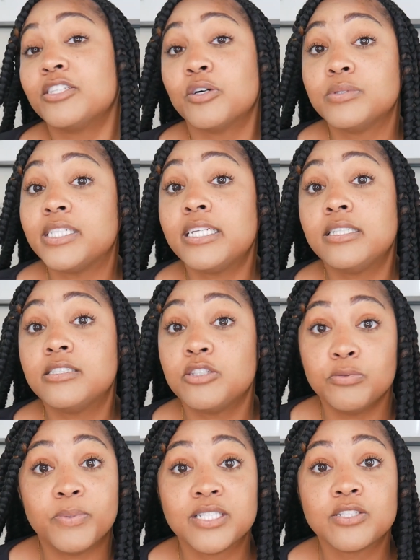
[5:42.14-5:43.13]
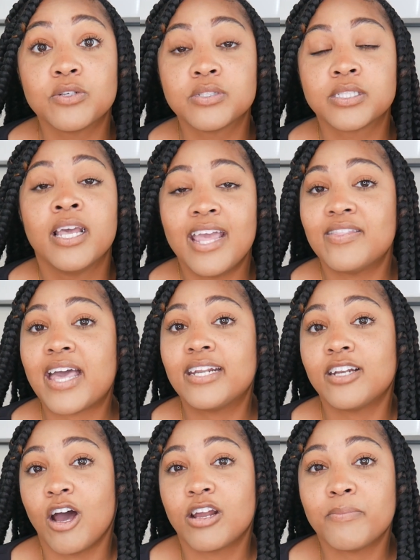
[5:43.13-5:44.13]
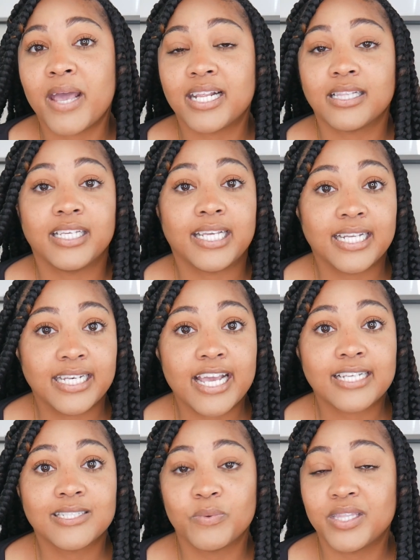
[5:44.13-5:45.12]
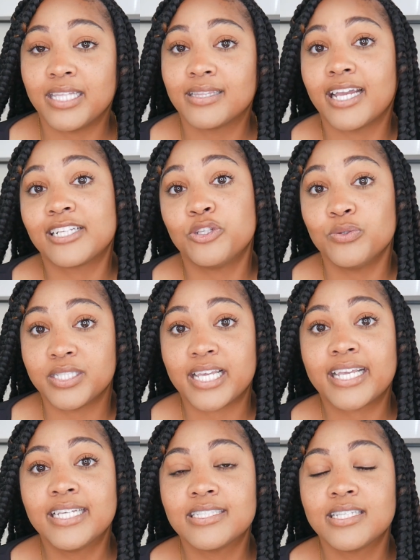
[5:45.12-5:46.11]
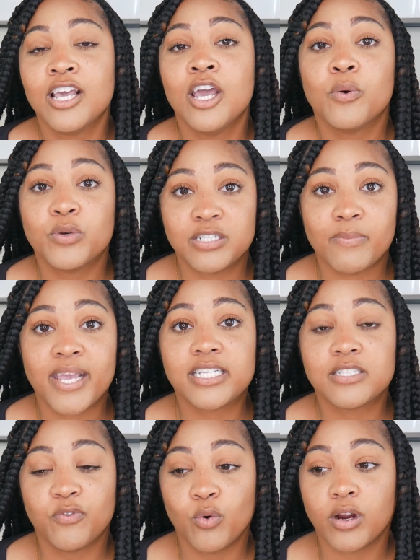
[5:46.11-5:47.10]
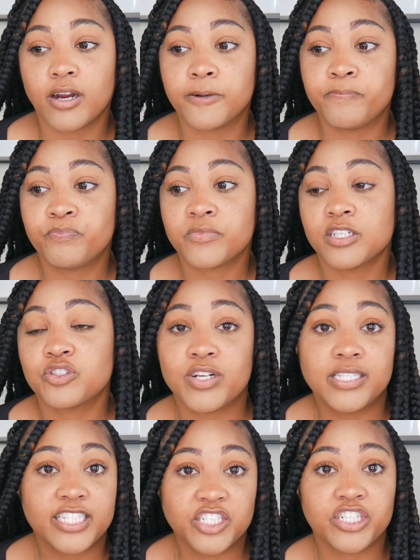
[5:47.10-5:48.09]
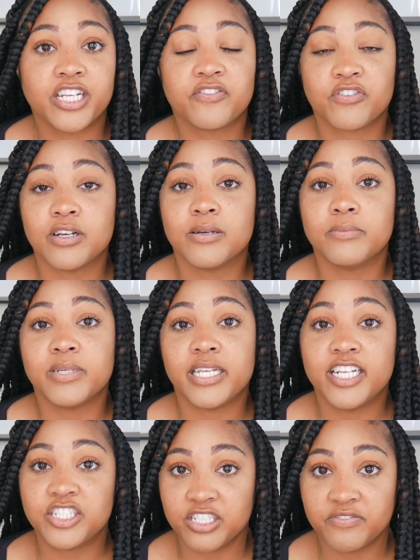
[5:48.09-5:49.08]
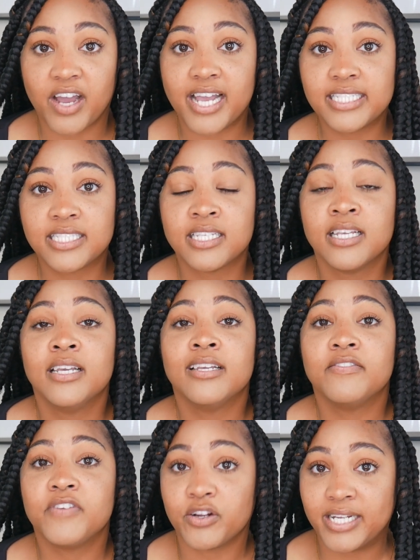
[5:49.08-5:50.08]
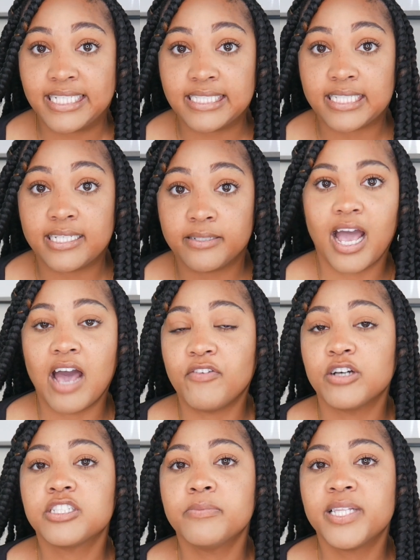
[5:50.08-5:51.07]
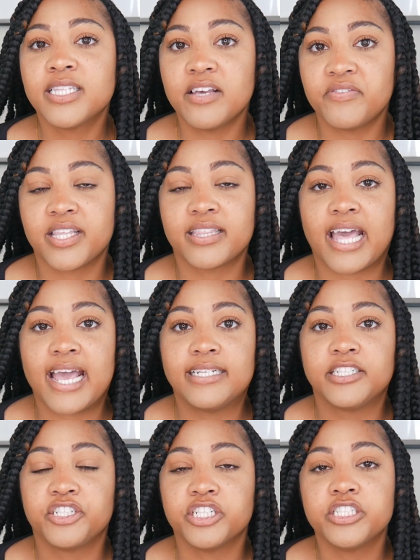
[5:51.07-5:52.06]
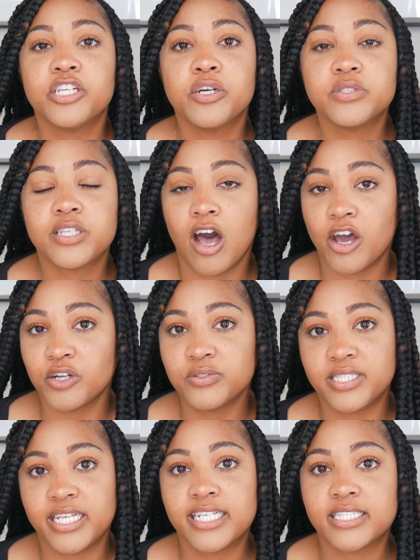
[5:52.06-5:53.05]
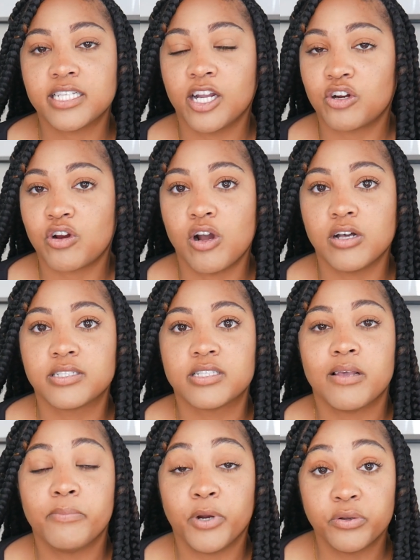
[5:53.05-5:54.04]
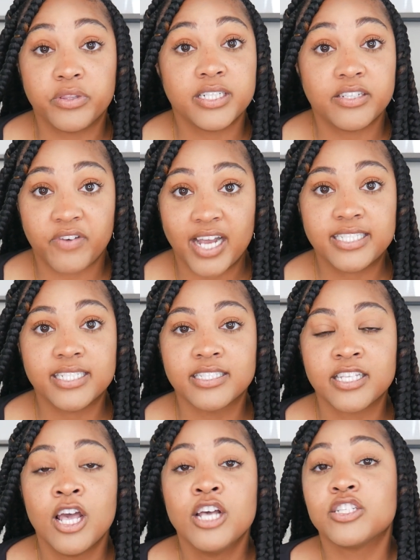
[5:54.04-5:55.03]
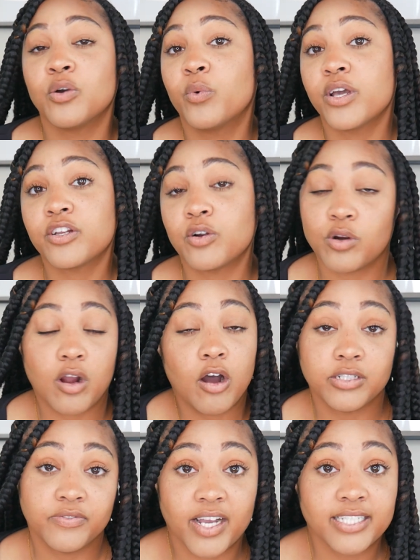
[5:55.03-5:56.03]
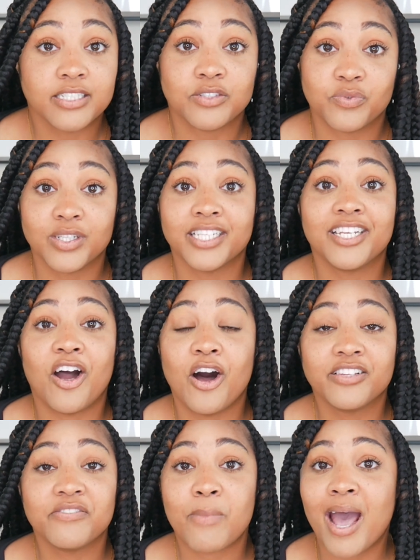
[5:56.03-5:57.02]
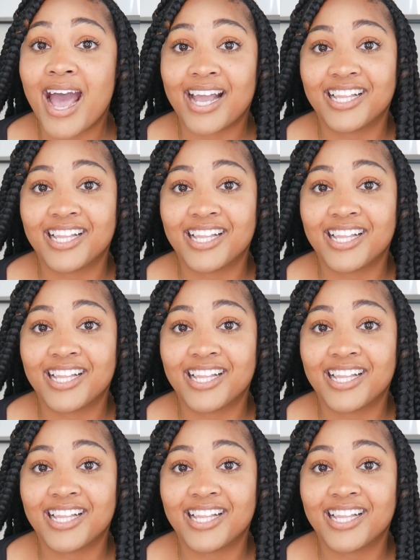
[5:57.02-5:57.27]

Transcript: don't need two pencils and that it automatically connects within like two seconds, which makes for transitioning from each device very easy. I've also been loving that GoodNotes auto syncs across both devices. So whether or all devices really, all of my